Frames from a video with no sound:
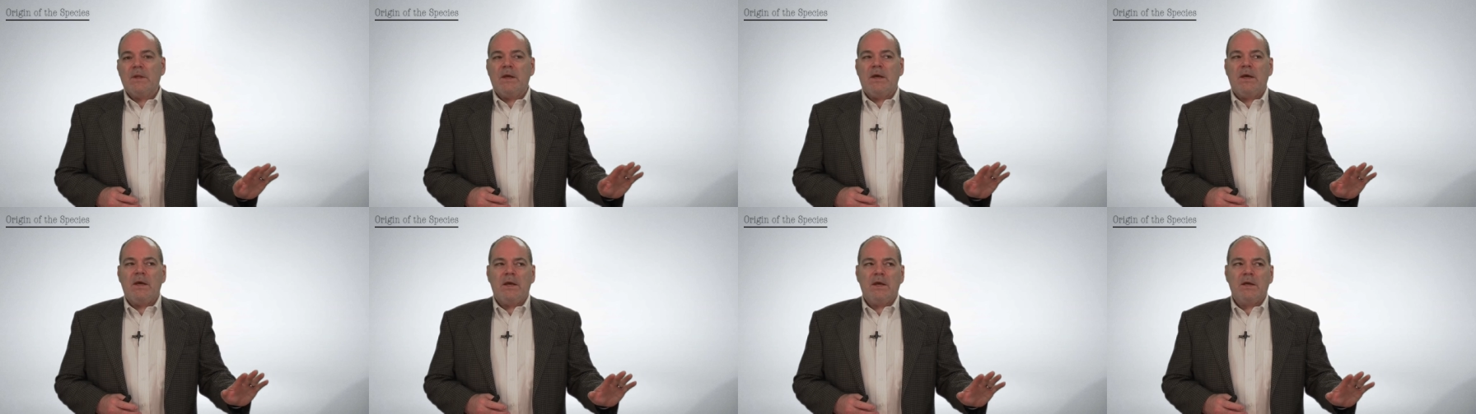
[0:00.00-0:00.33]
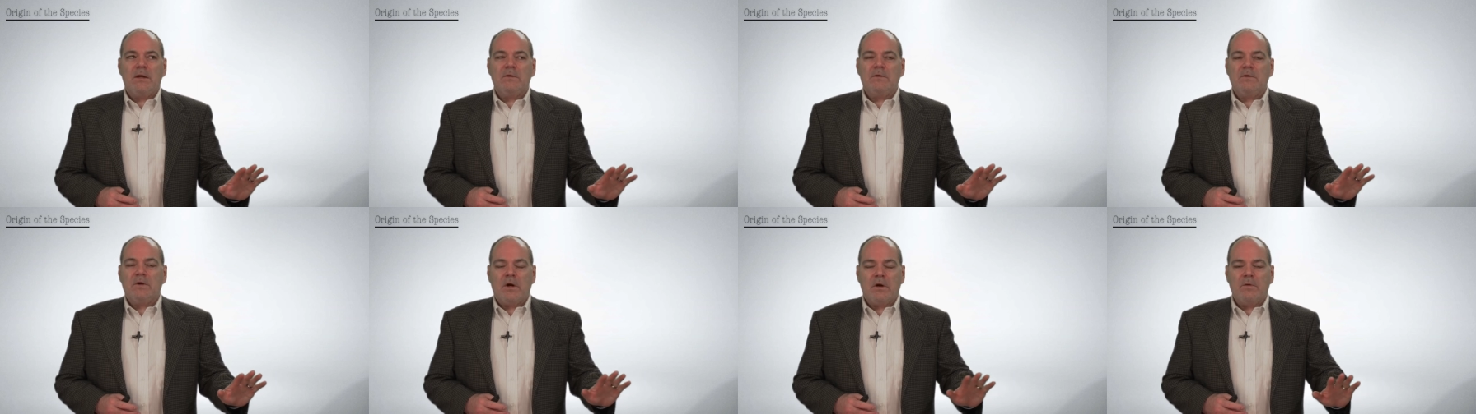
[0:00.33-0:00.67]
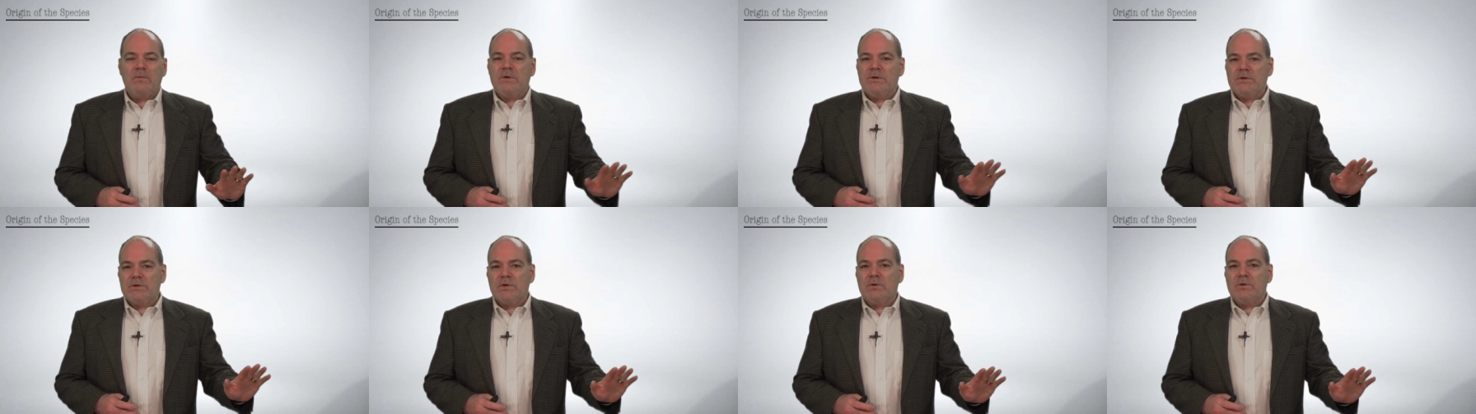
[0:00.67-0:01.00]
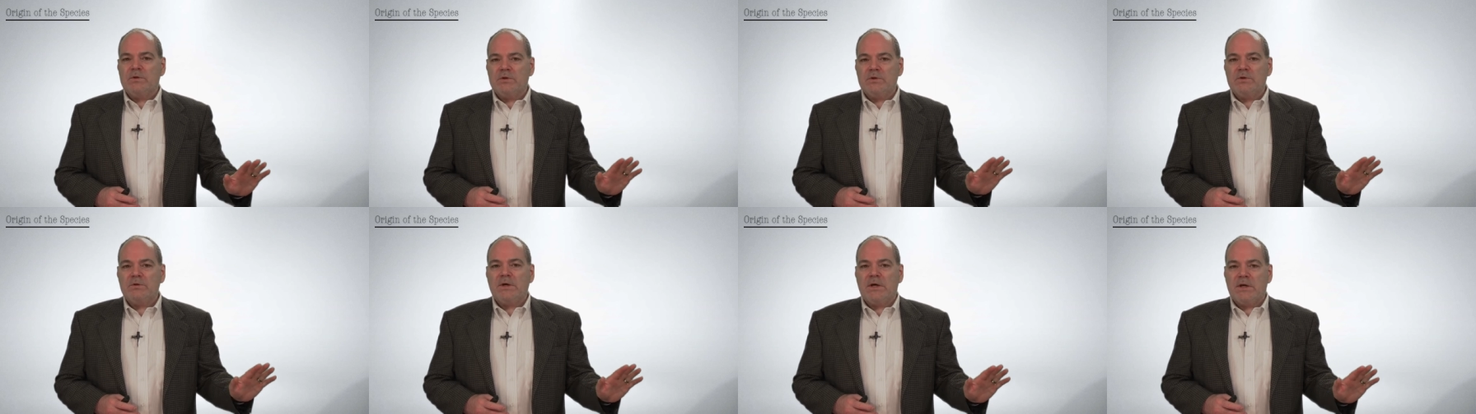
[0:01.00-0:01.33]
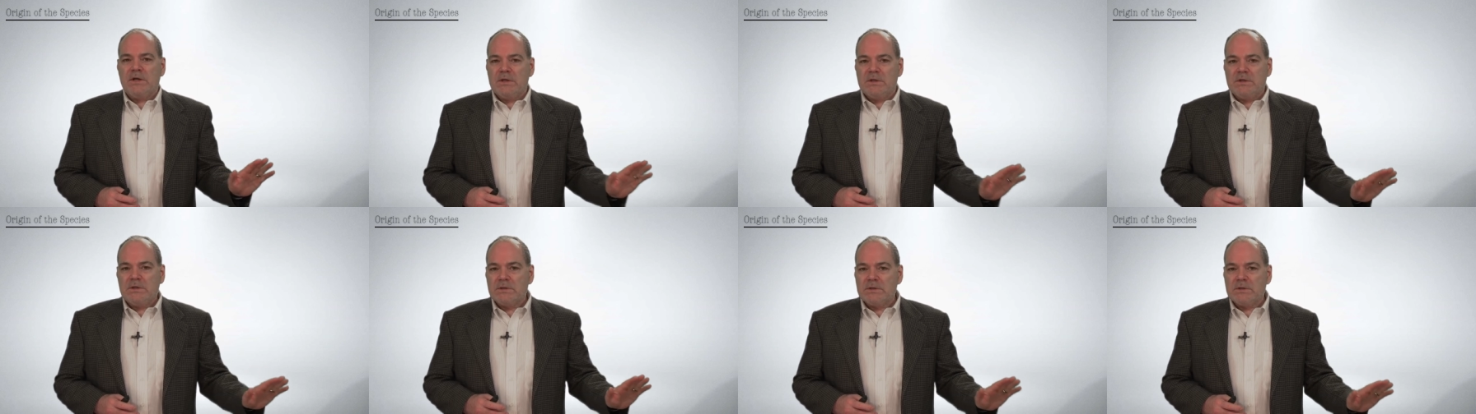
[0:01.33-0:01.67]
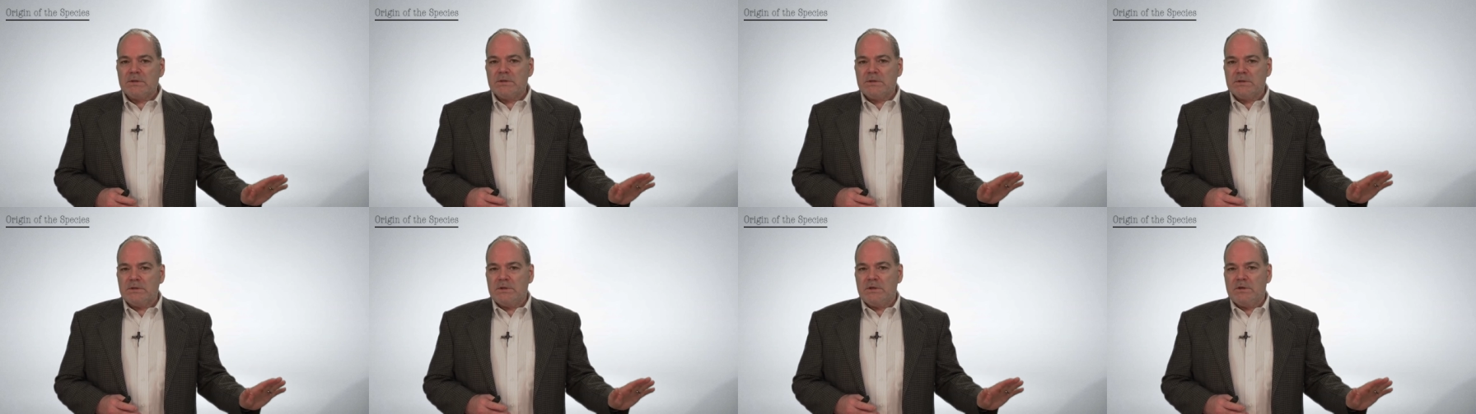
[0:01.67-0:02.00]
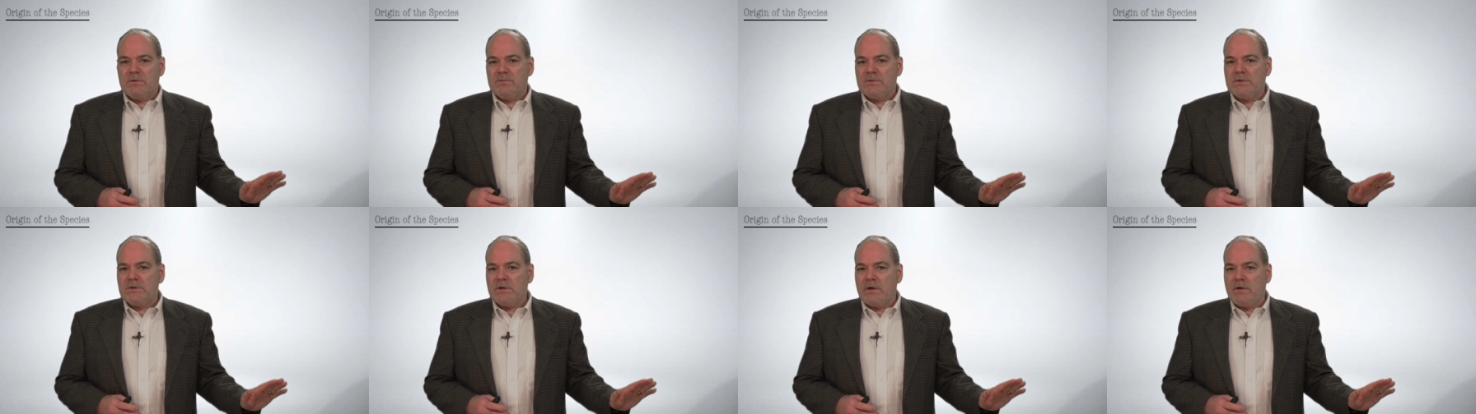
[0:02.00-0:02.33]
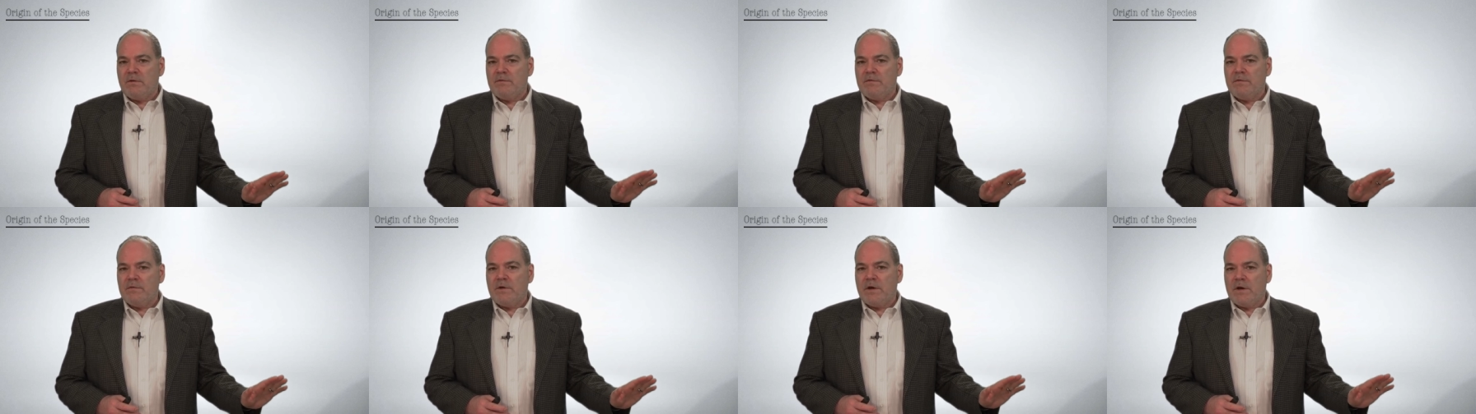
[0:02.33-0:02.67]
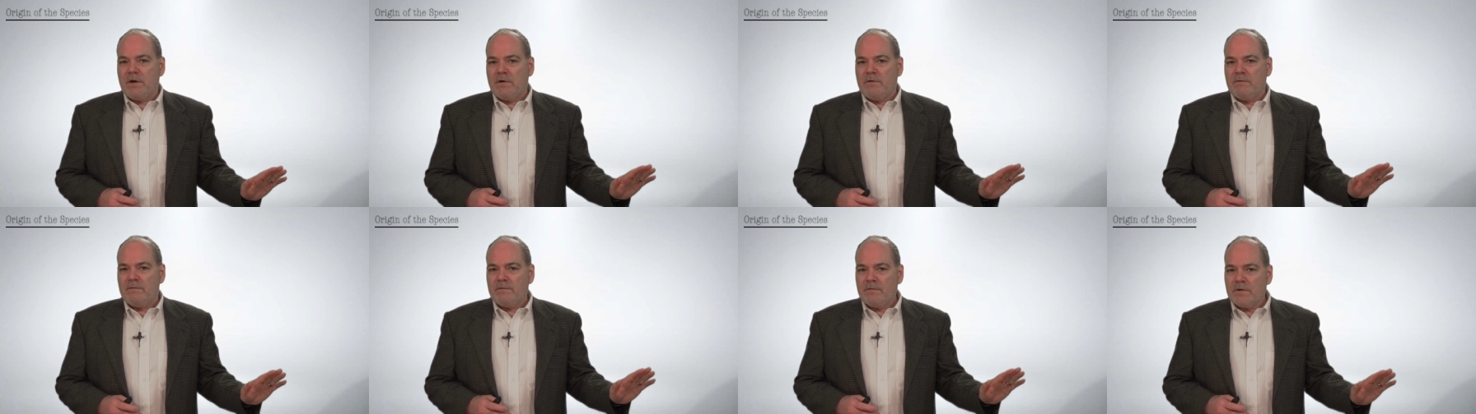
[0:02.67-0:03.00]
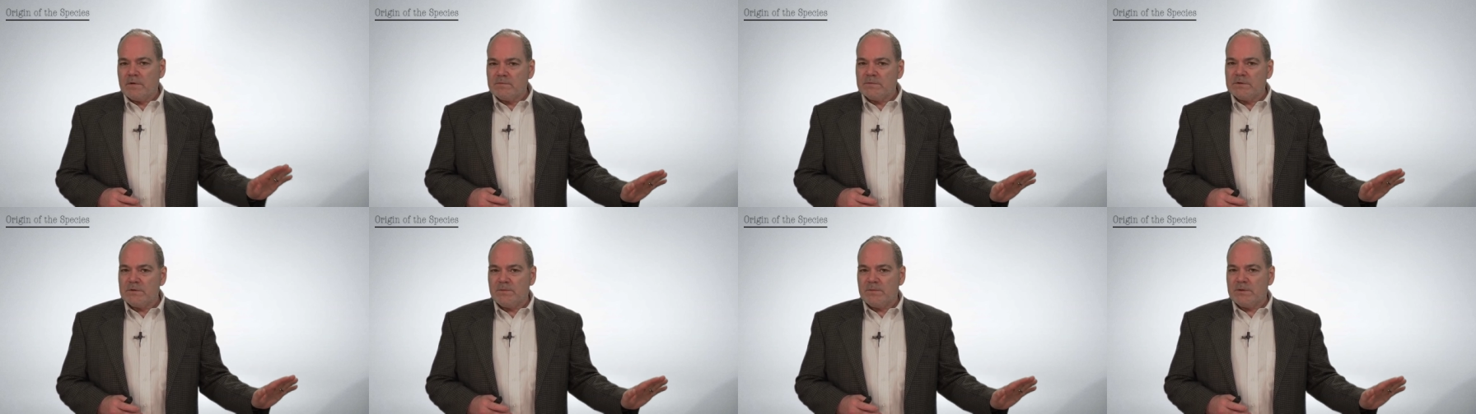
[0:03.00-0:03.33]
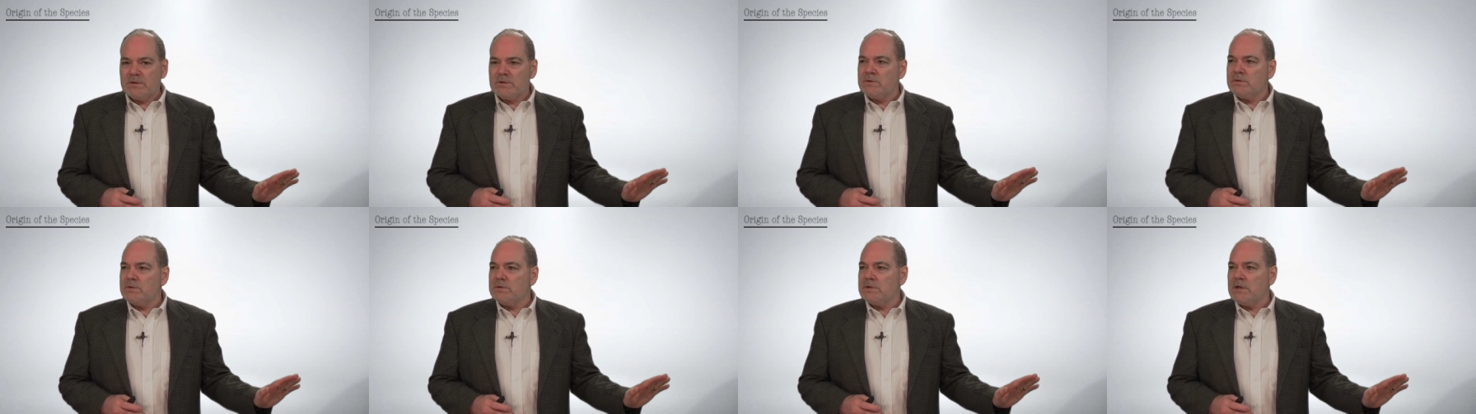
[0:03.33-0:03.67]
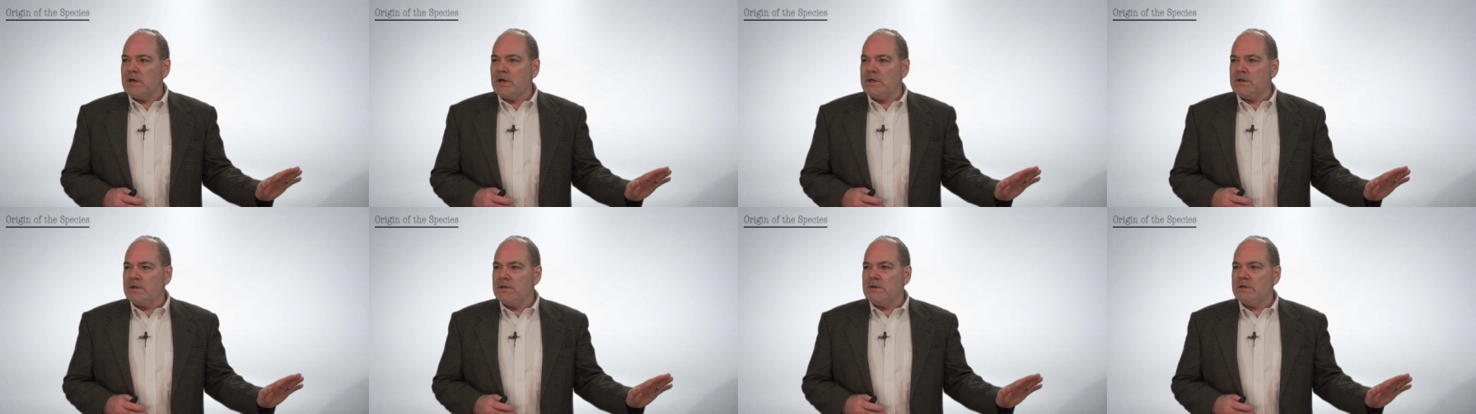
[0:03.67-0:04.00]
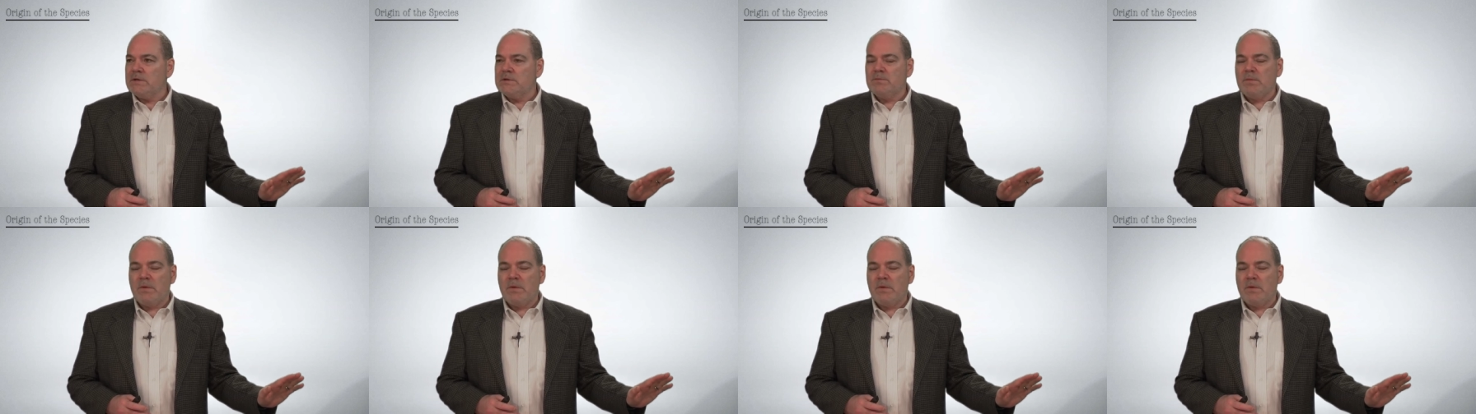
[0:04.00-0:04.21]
and Darwin is going to try to distance himself uh, from Spencer's ideas.